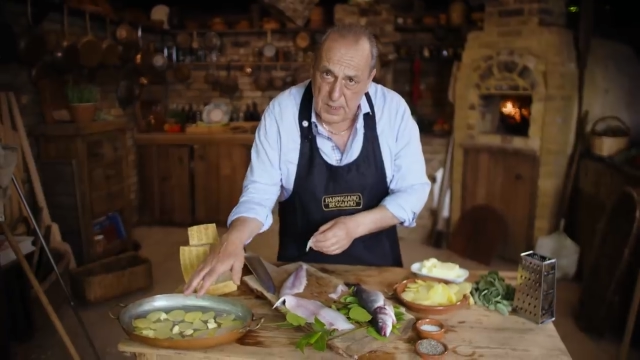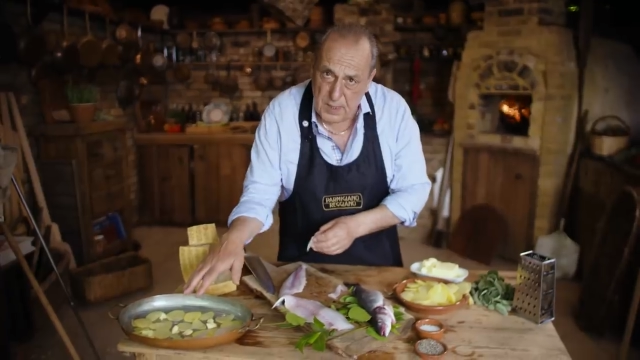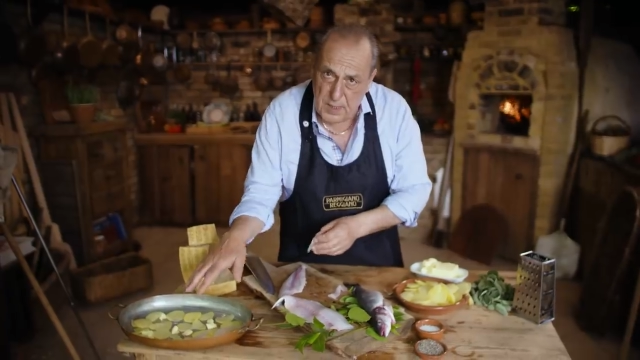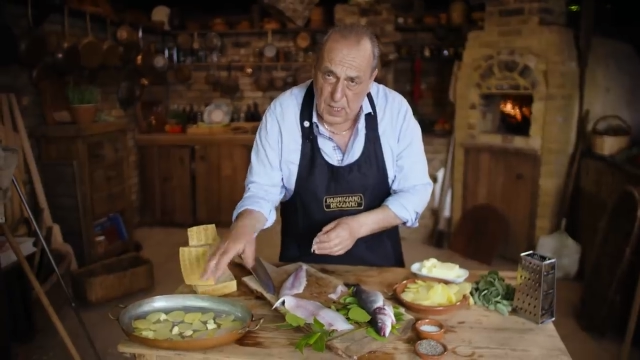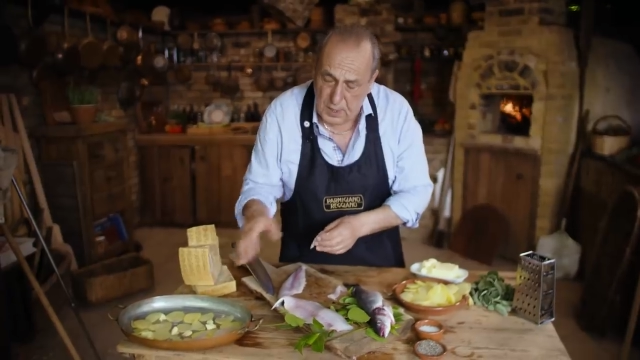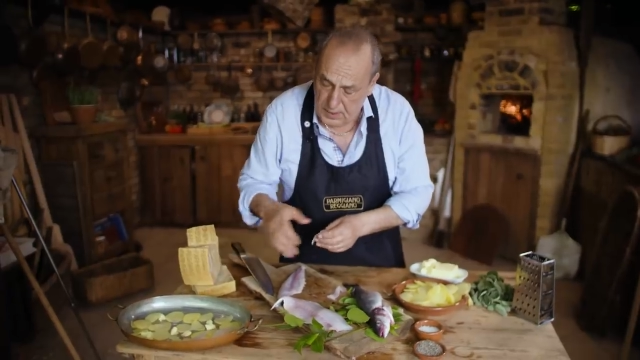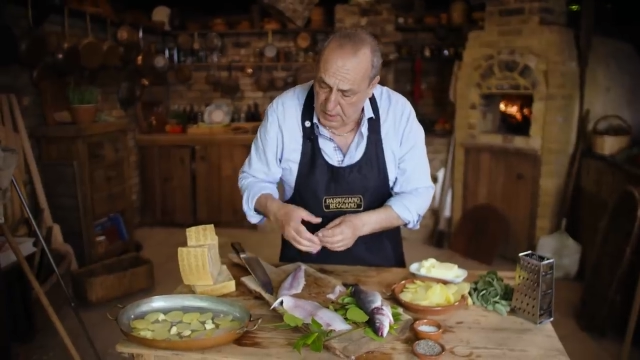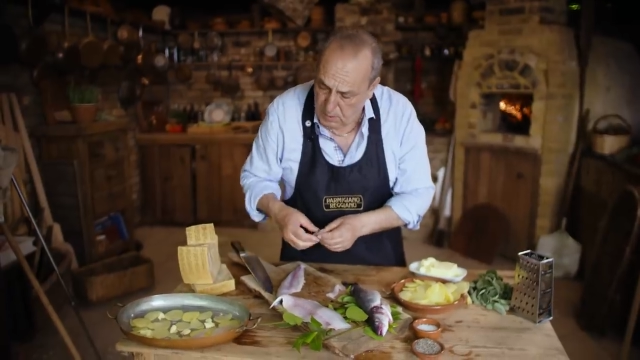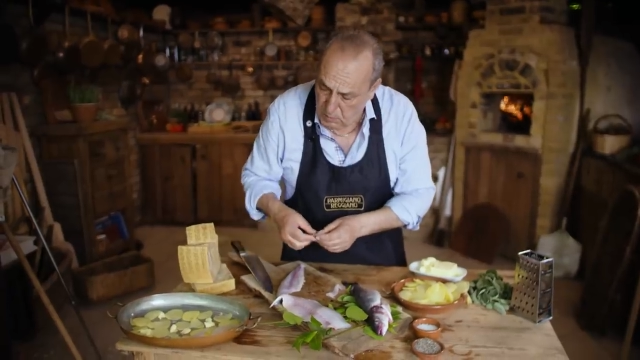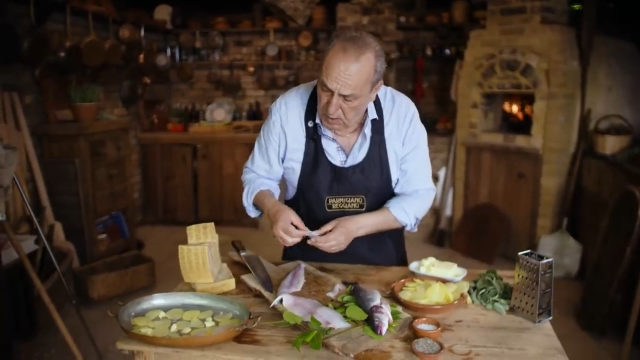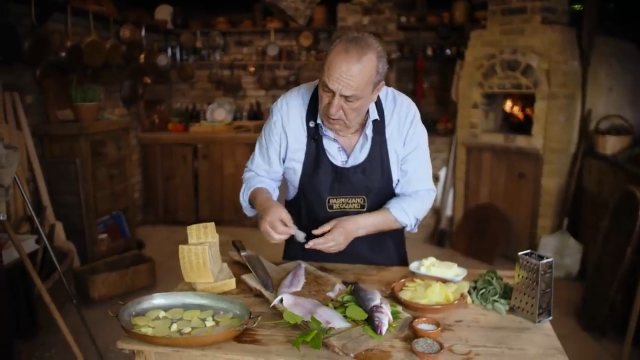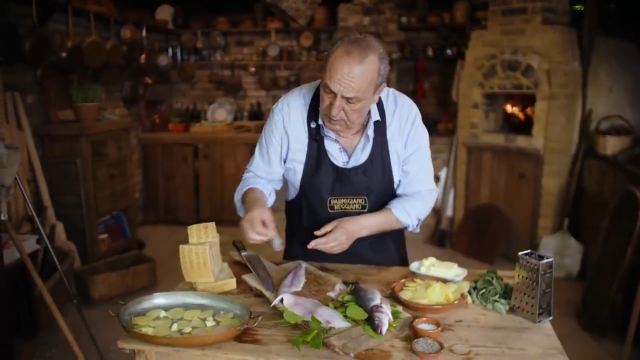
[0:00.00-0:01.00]
inside
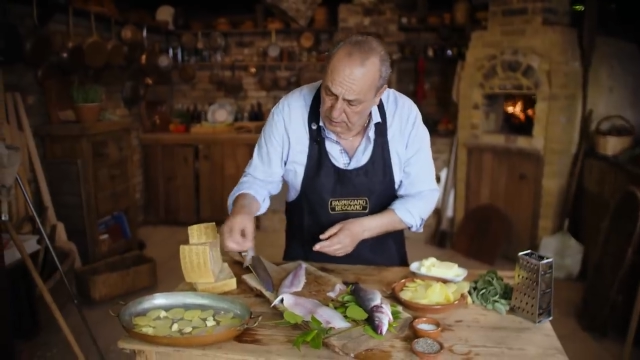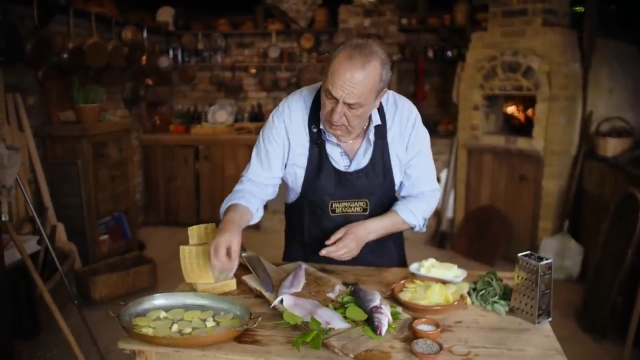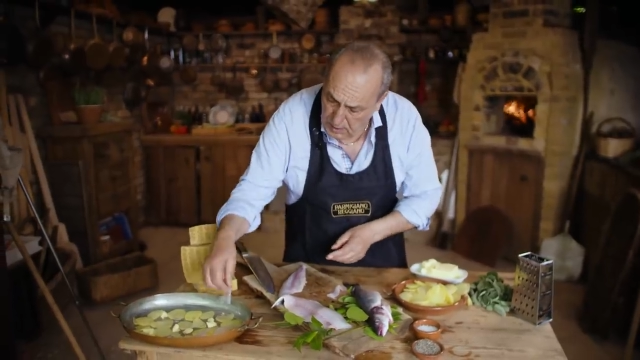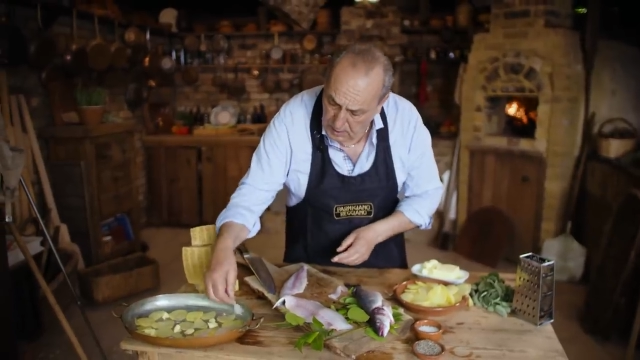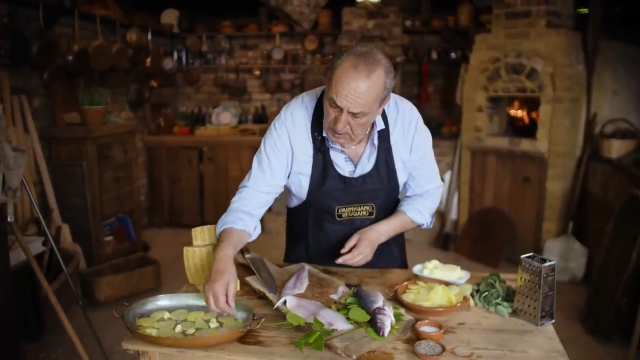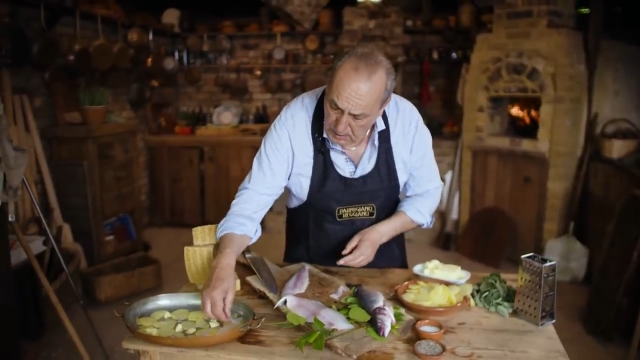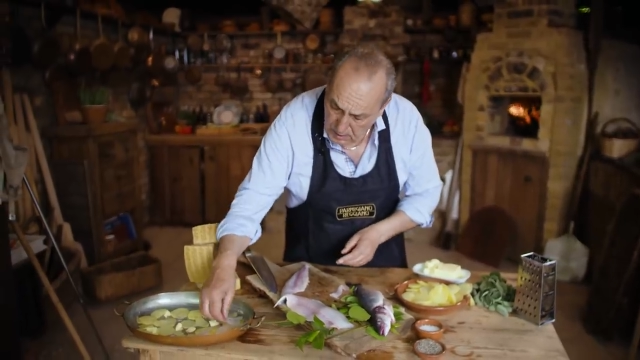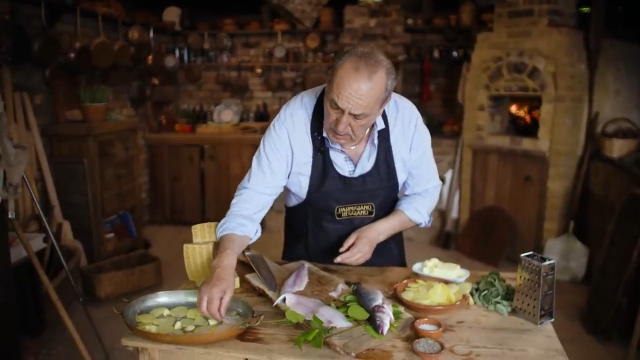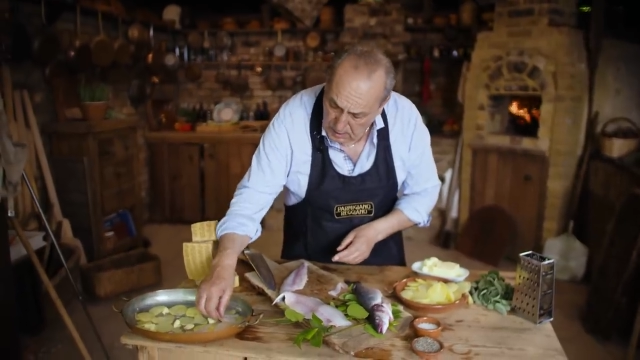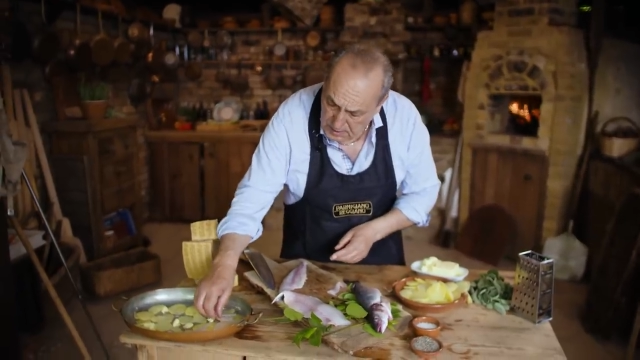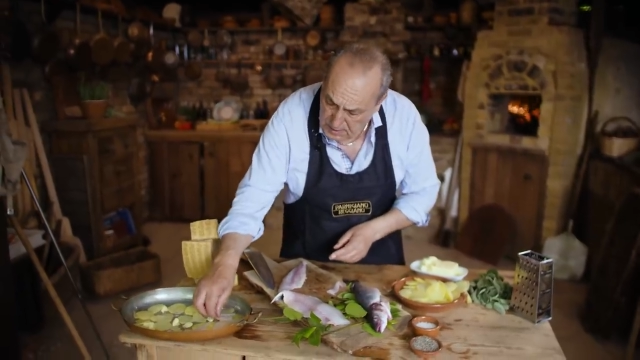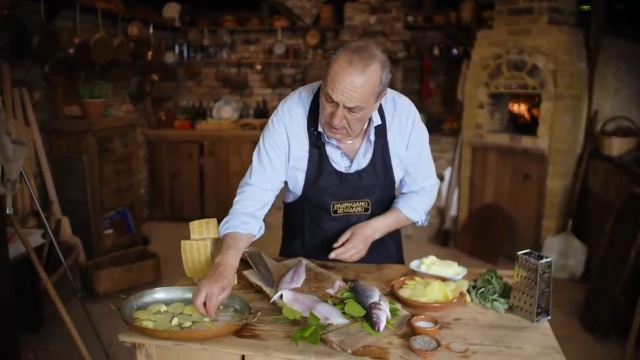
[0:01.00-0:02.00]
as well.
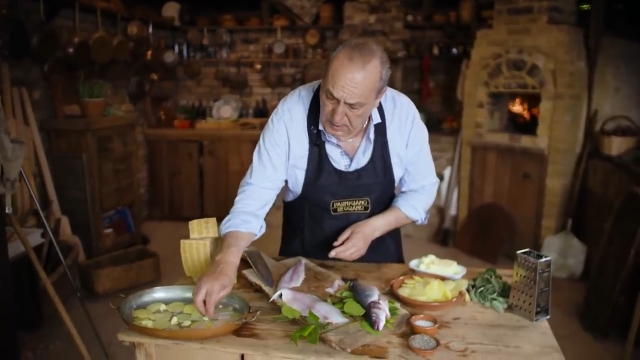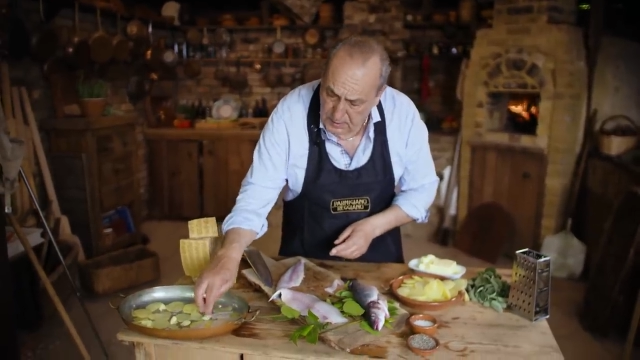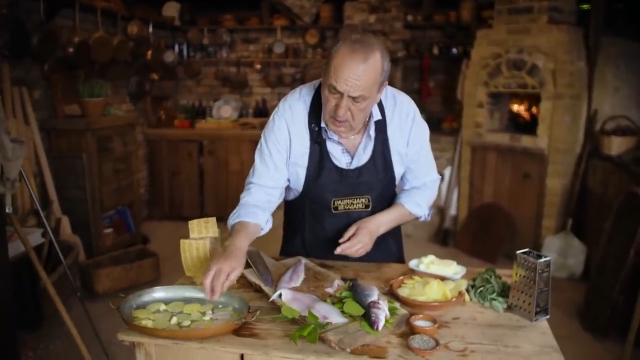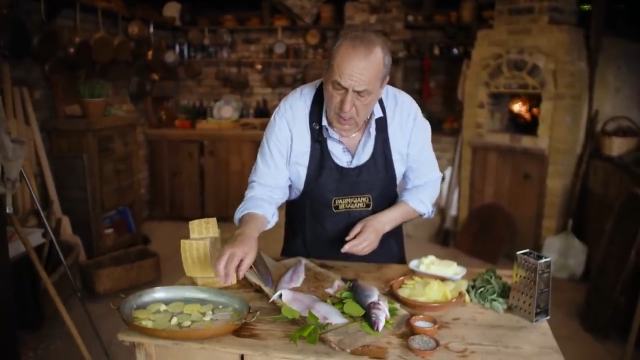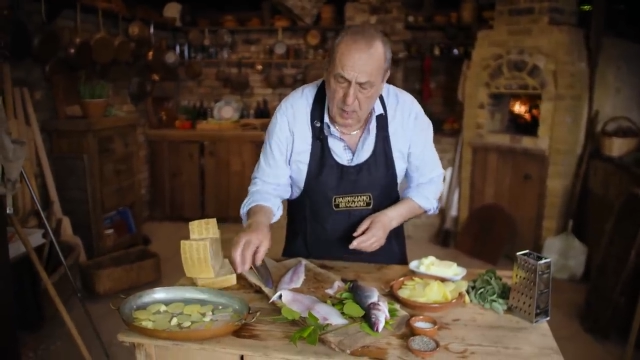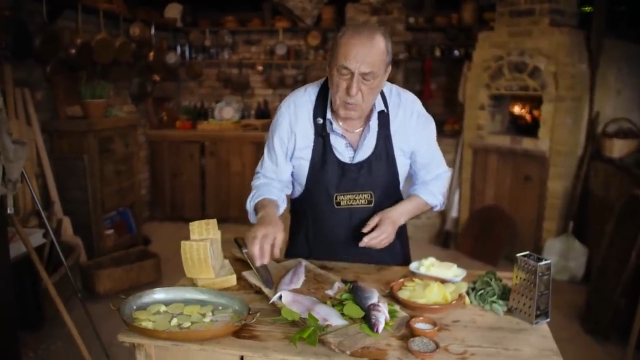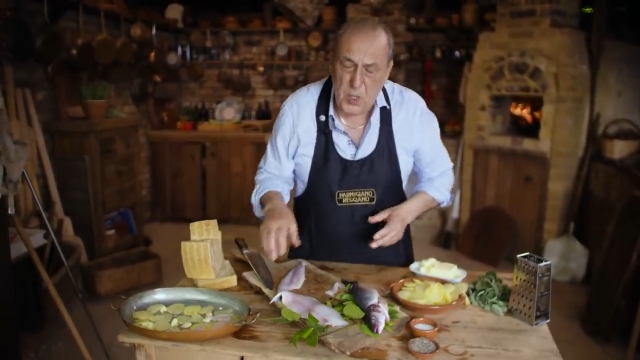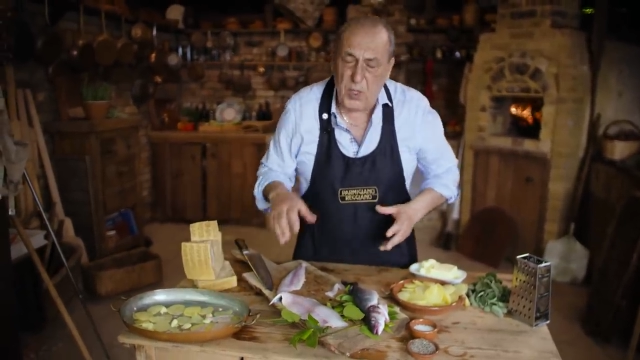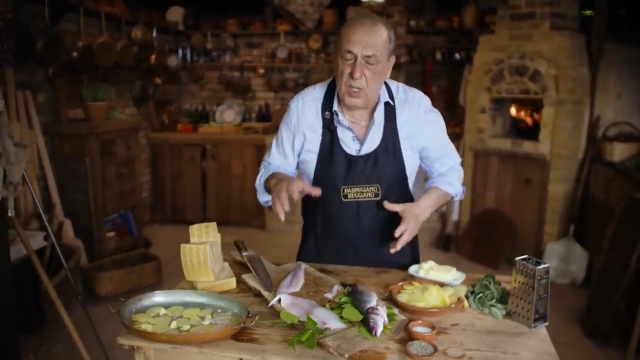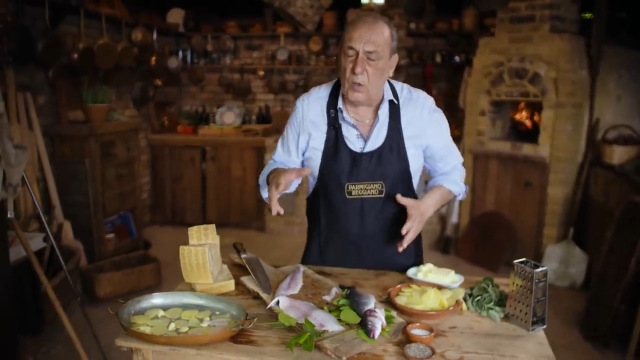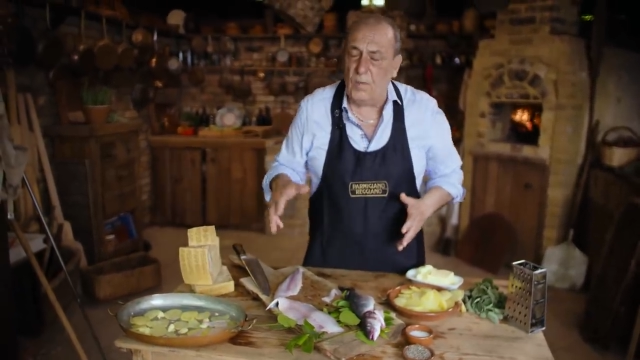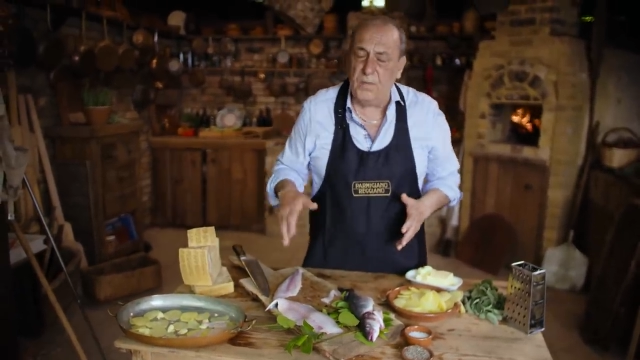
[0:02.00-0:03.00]
And sometimes you
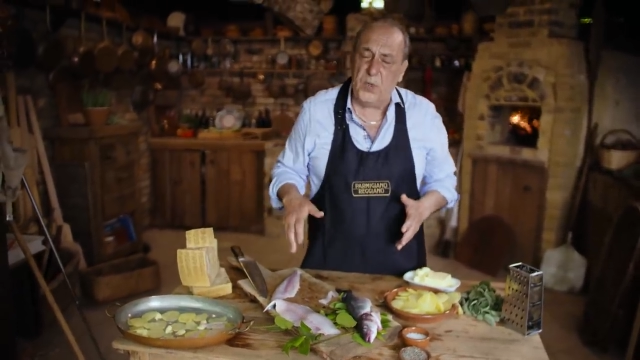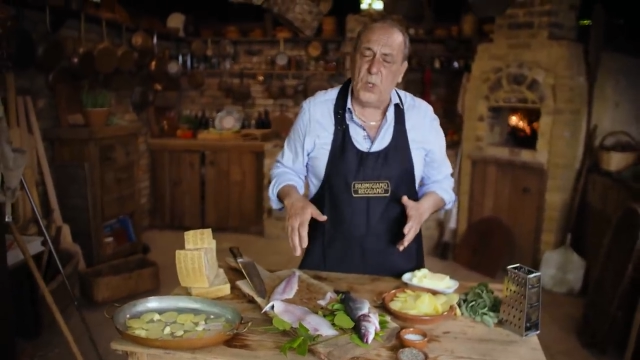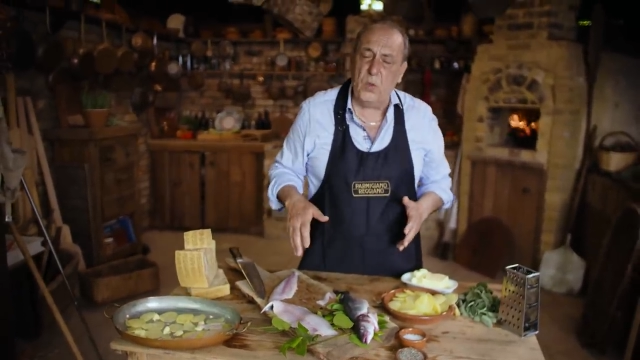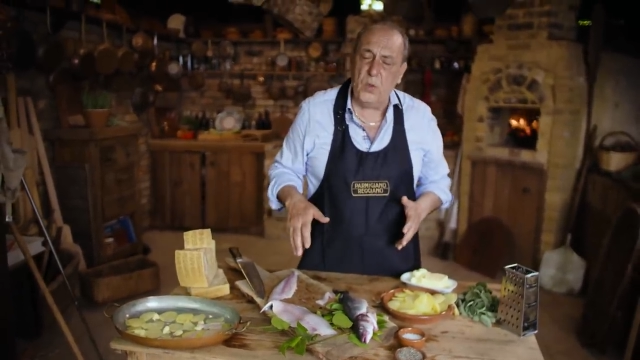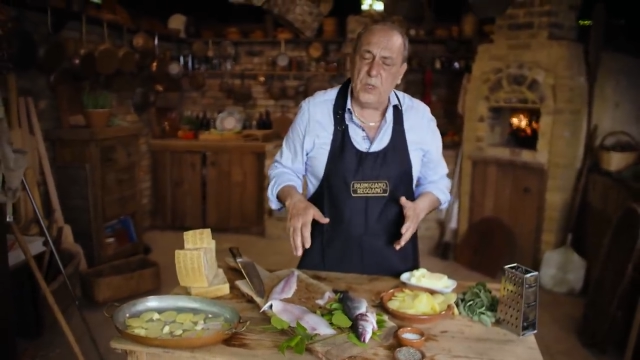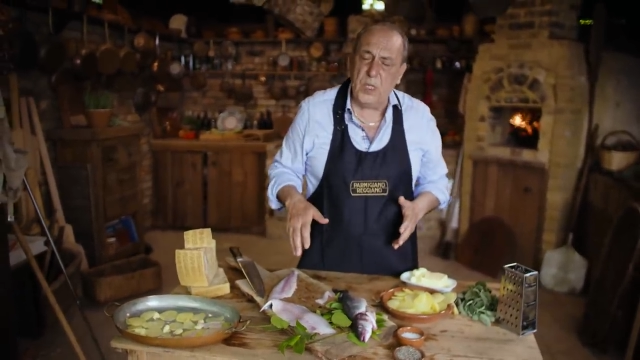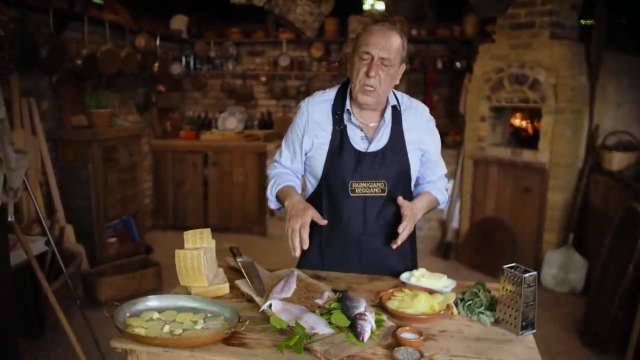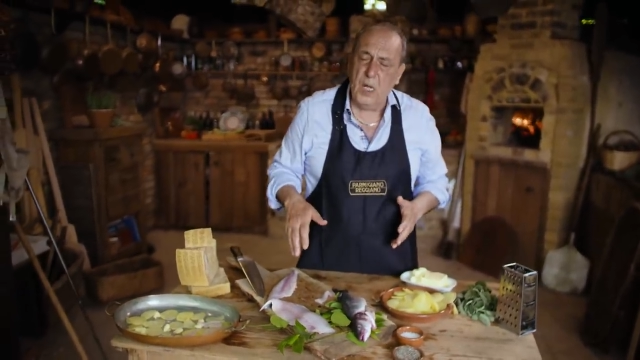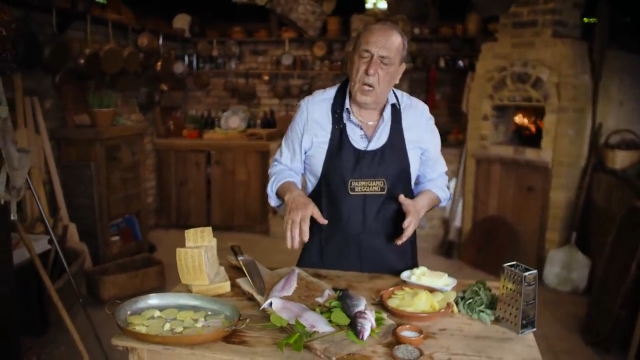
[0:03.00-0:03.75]
get confused.